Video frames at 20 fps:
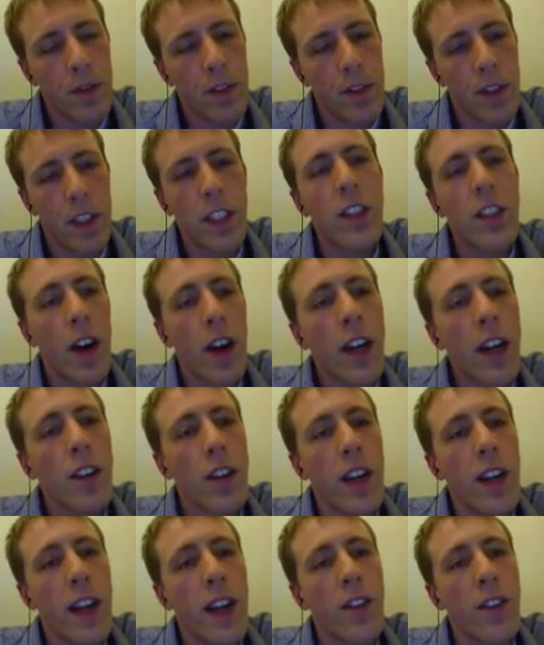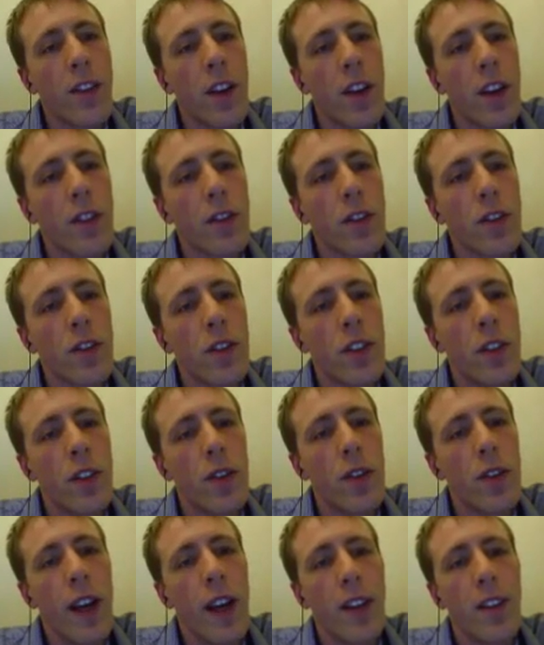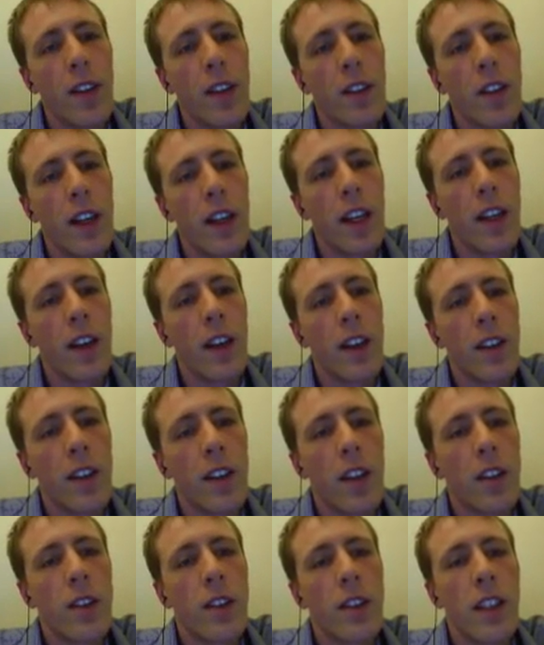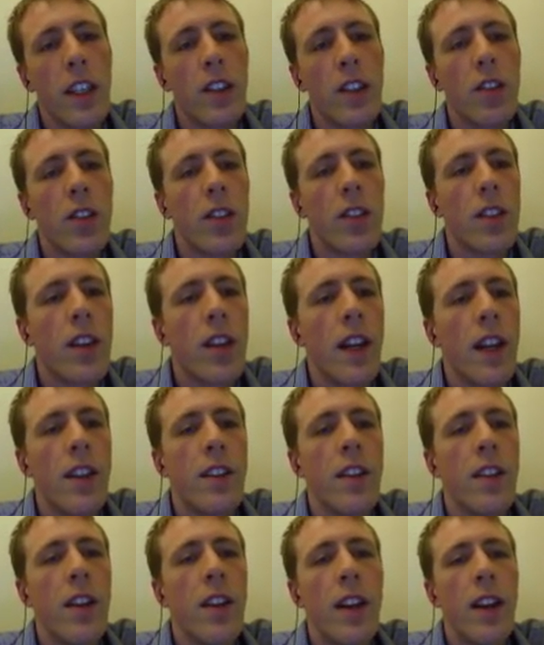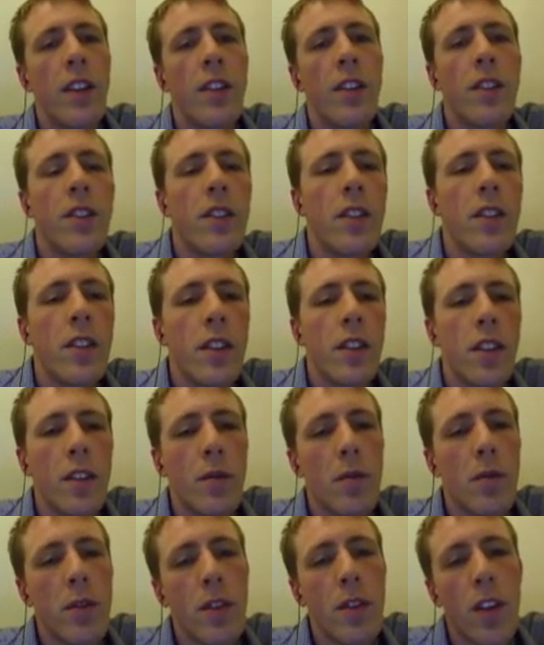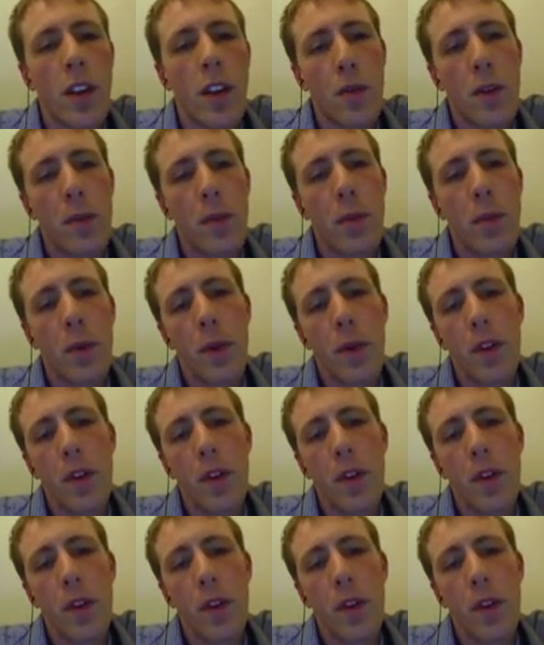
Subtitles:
these are actually end tasks. So end.clean, end.dist, end.report.